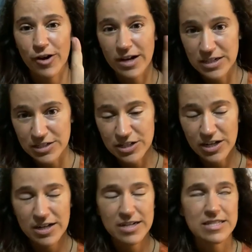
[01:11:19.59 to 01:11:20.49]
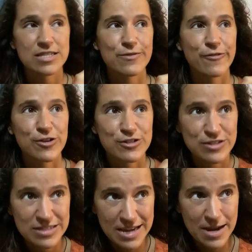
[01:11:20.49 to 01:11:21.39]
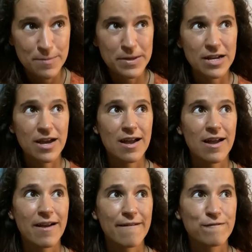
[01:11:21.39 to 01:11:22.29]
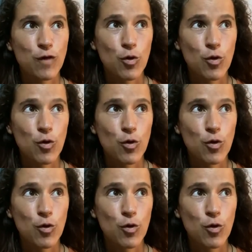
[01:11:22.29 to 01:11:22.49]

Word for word: for endurance, for stamina,